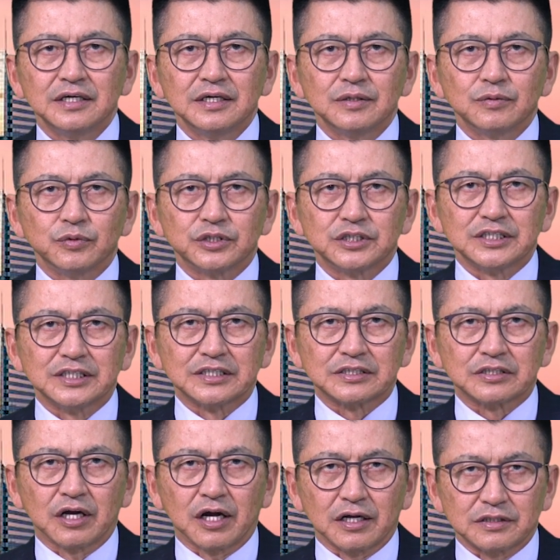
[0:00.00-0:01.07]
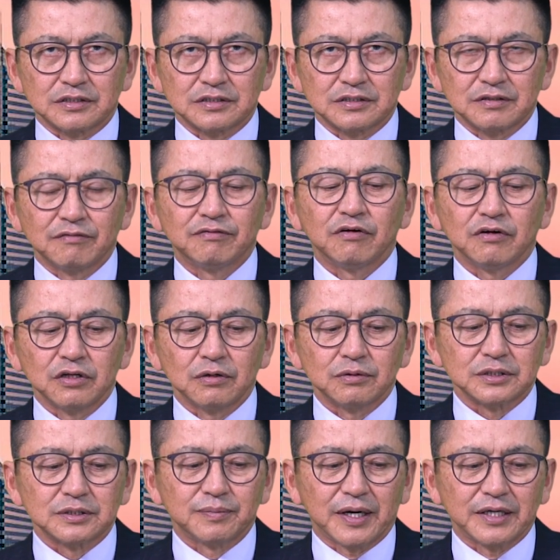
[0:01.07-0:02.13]
which is not
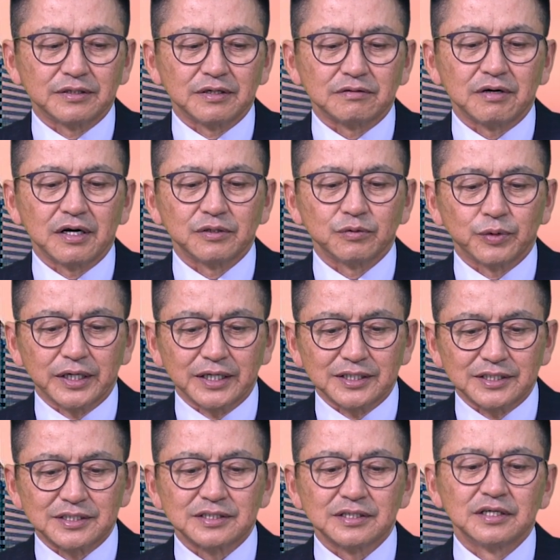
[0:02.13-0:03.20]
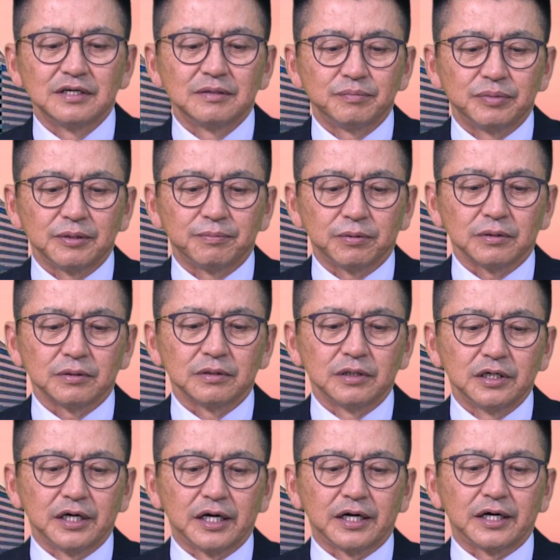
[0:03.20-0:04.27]
followed by the railways people
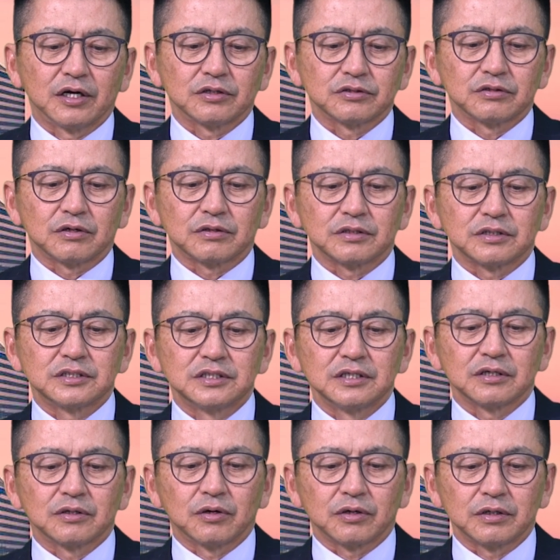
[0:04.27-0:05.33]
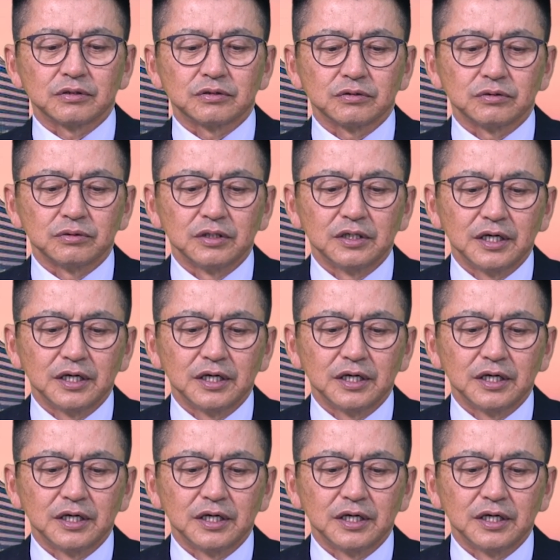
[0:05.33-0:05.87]
authority, according to